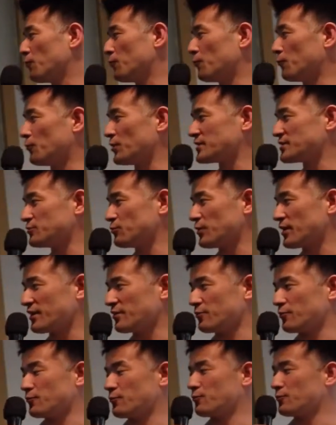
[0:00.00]

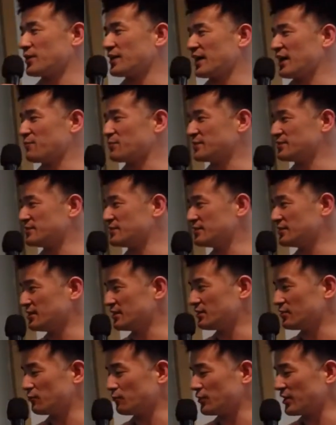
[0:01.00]
What
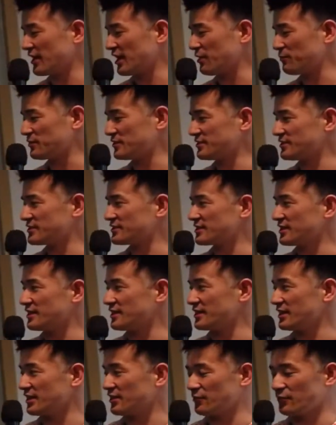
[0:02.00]
happens
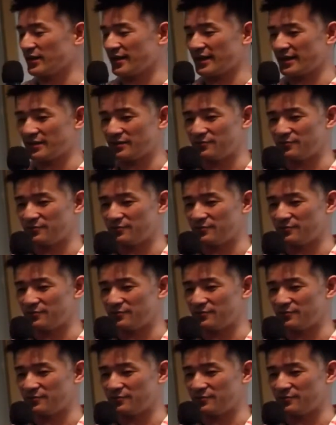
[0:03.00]
when